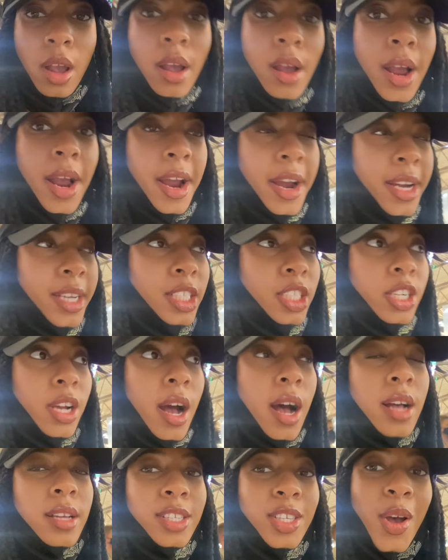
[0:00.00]
Alright
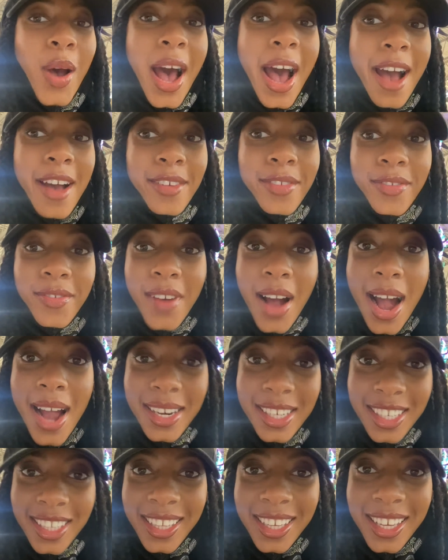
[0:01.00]
y'all, so I
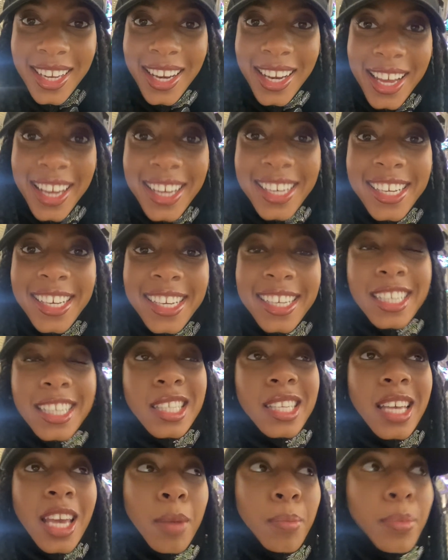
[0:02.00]
finally landed in
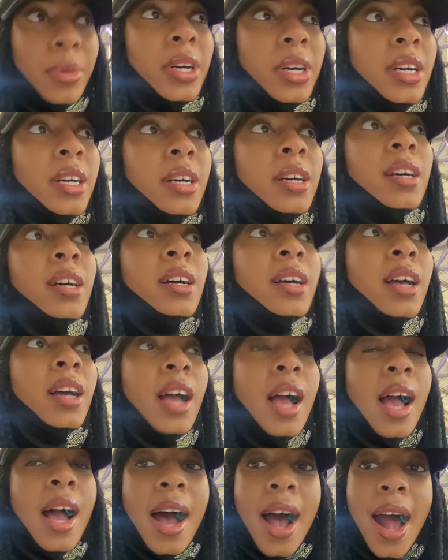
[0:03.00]
Tampa.
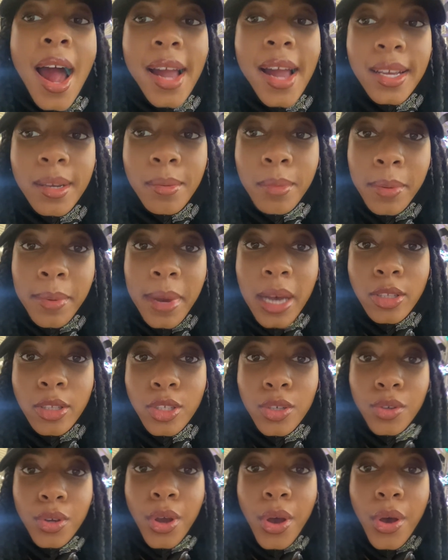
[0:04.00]
I am about
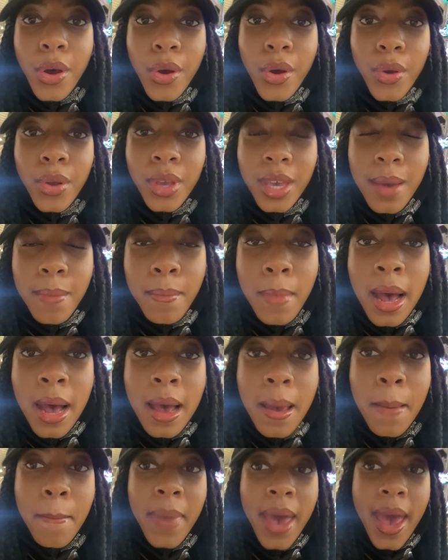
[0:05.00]
to go get
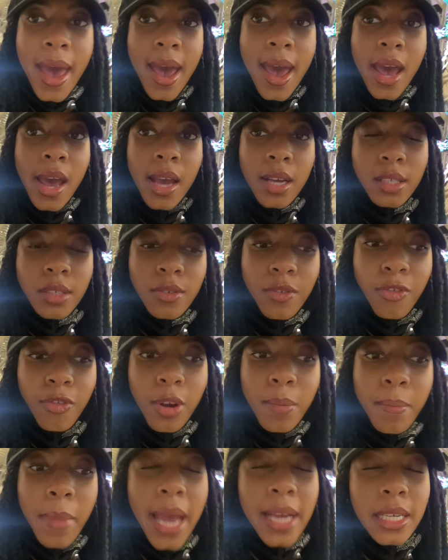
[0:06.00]
my bags
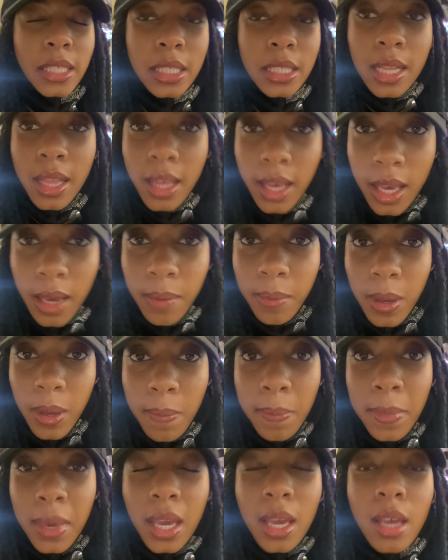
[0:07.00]
from baggage claim
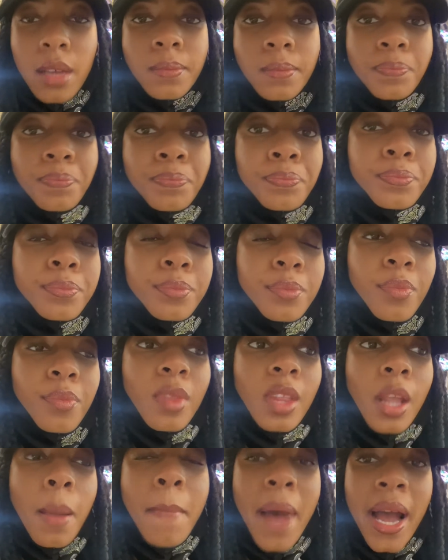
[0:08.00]
and meet
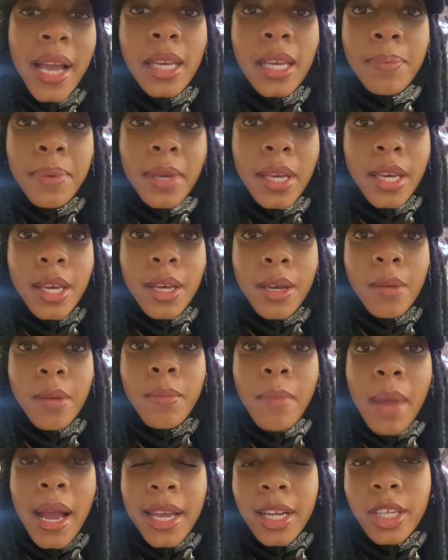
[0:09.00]
my
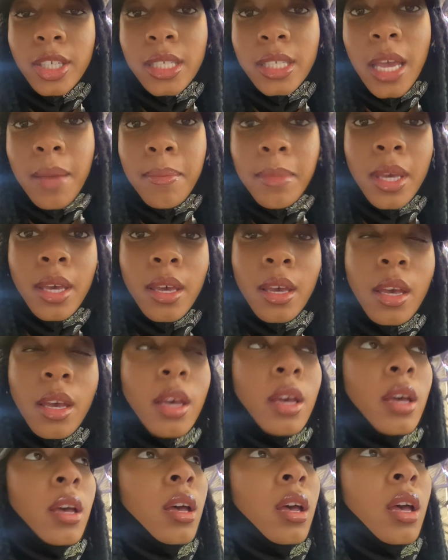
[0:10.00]
EPM, my entertainment
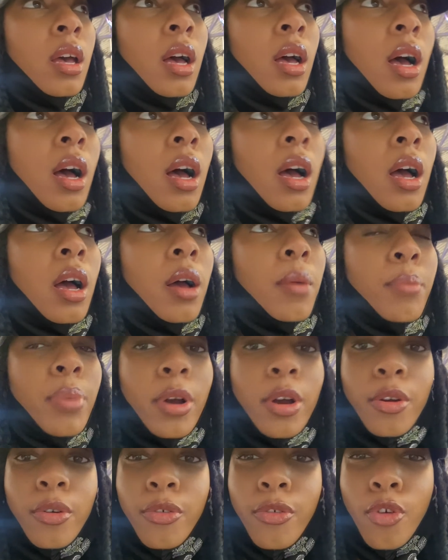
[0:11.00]

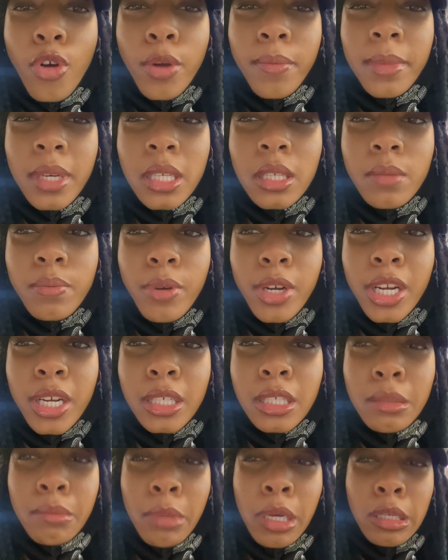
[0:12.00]
performance
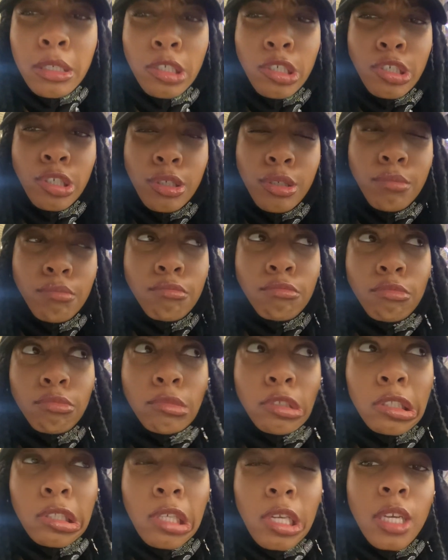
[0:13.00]
production manager.
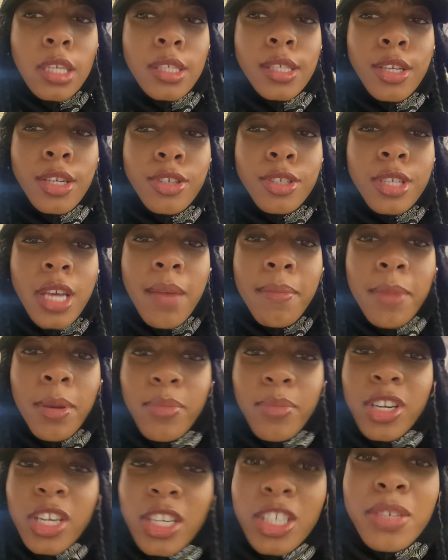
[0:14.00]
I think it's entertainment
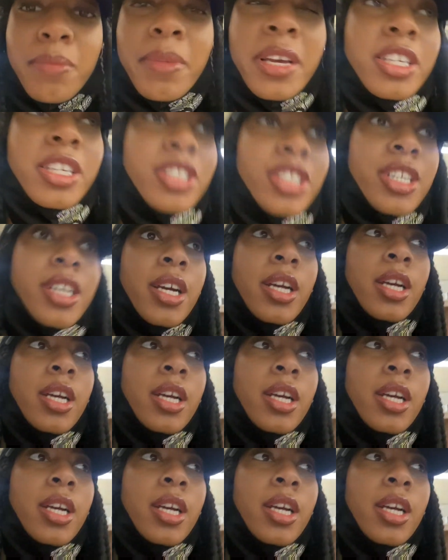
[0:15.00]
production manager.